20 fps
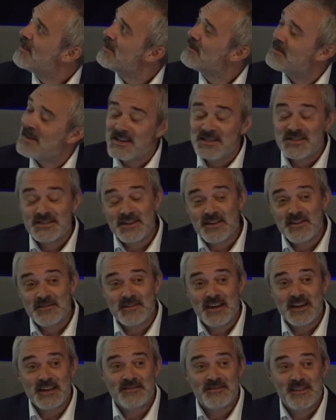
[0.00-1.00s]
they
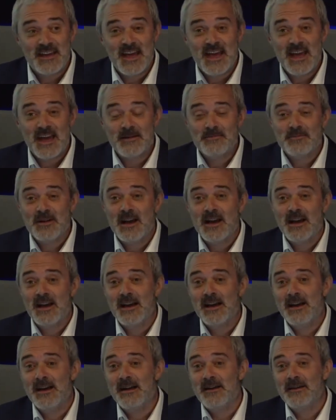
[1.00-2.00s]
surveyed their
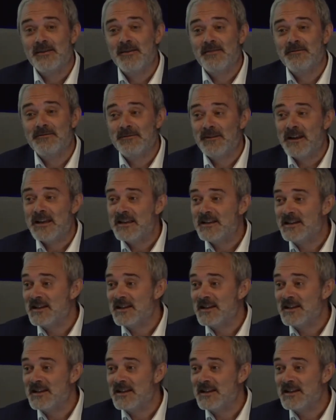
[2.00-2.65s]
fleet